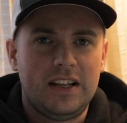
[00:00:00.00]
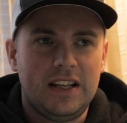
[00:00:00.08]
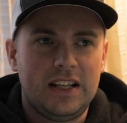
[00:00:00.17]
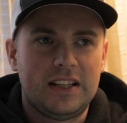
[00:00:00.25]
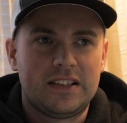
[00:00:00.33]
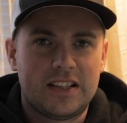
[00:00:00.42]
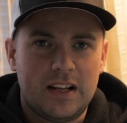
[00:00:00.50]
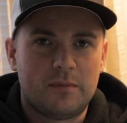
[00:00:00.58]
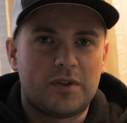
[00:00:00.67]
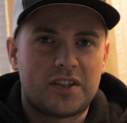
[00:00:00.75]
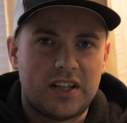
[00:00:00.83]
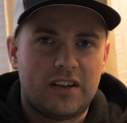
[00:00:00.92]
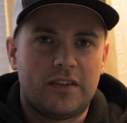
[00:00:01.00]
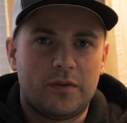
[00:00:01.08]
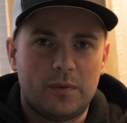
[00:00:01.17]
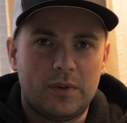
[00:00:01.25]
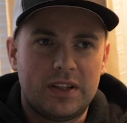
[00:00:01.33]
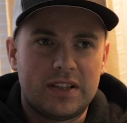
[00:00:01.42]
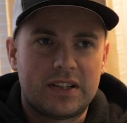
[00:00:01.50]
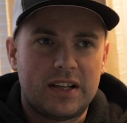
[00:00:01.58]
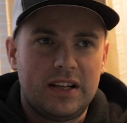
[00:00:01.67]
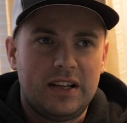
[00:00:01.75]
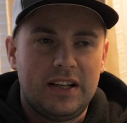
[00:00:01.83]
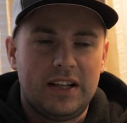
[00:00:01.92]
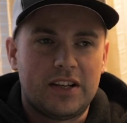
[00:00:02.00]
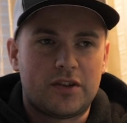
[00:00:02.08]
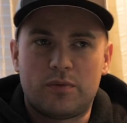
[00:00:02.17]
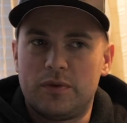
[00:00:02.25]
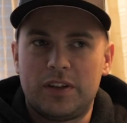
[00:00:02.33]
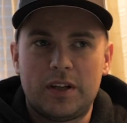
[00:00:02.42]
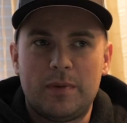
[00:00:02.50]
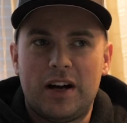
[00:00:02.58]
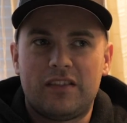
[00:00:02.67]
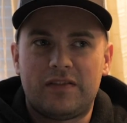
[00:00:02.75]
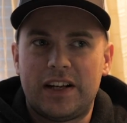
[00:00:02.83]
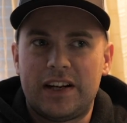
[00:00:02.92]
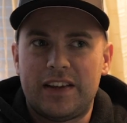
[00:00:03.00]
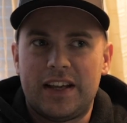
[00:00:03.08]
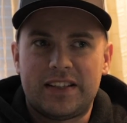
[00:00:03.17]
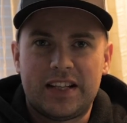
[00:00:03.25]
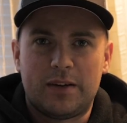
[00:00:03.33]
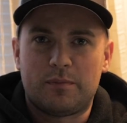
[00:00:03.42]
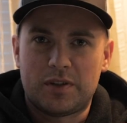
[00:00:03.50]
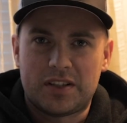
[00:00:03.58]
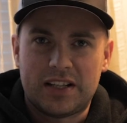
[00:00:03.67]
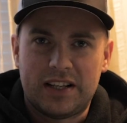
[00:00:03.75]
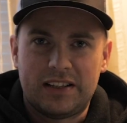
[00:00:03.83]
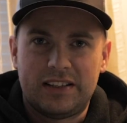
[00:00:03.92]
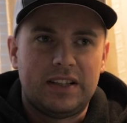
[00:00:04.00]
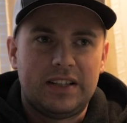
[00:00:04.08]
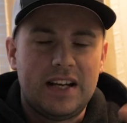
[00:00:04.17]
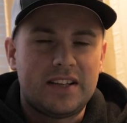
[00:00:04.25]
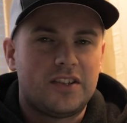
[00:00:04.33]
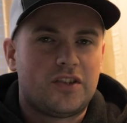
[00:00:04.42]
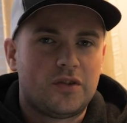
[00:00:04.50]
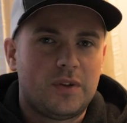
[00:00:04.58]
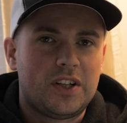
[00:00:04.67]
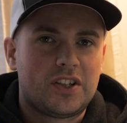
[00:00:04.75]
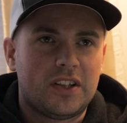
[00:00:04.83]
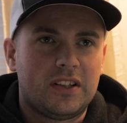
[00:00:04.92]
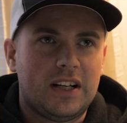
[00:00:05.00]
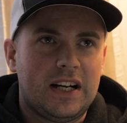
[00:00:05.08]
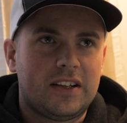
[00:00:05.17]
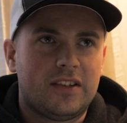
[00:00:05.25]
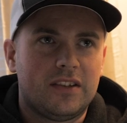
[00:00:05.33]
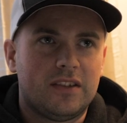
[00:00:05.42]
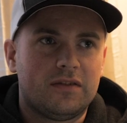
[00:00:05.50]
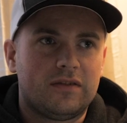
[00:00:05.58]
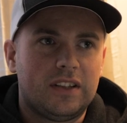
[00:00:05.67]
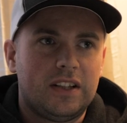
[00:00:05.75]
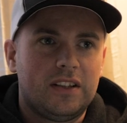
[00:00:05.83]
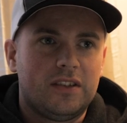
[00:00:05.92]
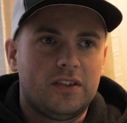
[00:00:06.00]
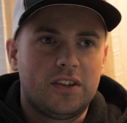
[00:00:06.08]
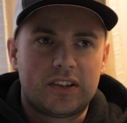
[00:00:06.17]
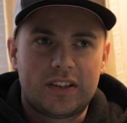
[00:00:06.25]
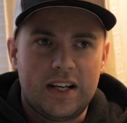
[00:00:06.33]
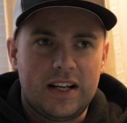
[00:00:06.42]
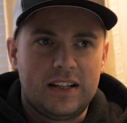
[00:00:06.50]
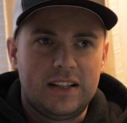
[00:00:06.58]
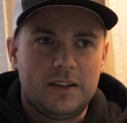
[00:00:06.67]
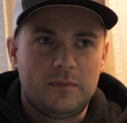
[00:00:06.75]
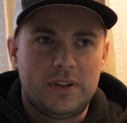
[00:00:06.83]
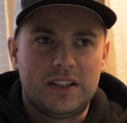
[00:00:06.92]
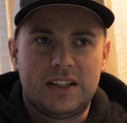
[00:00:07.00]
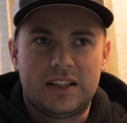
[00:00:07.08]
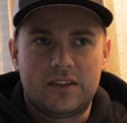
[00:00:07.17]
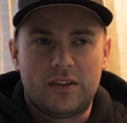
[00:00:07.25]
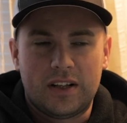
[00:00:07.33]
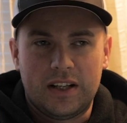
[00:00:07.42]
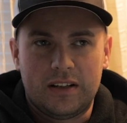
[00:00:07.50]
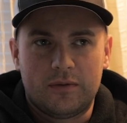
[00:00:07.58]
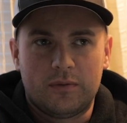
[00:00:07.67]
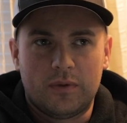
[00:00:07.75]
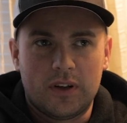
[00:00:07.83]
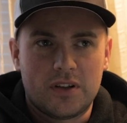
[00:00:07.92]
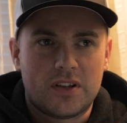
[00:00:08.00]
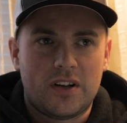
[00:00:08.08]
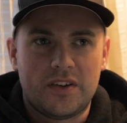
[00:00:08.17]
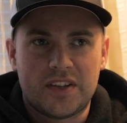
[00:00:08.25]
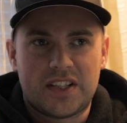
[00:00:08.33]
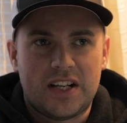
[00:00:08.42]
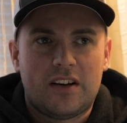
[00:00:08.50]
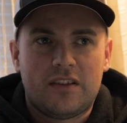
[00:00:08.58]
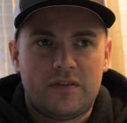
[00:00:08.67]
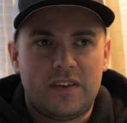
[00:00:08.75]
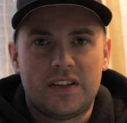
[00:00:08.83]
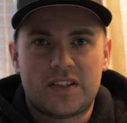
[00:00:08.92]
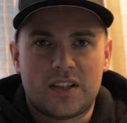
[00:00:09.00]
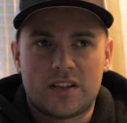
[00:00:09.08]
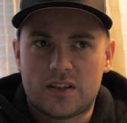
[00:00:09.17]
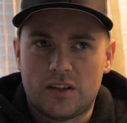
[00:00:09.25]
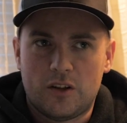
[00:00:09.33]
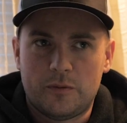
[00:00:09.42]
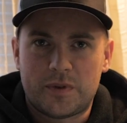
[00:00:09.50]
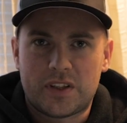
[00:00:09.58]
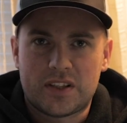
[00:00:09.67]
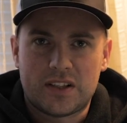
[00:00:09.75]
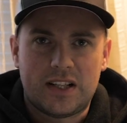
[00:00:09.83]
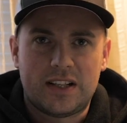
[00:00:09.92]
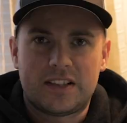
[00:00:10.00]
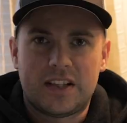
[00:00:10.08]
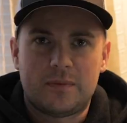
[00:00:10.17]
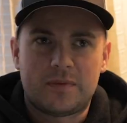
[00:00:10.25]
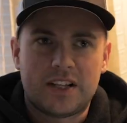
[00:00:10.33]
in 10% of the woods, and it's really about finding that 10%. In that situation, I could have looked at it and been like, okay, where's all the south-facing slopes? Because a lot of times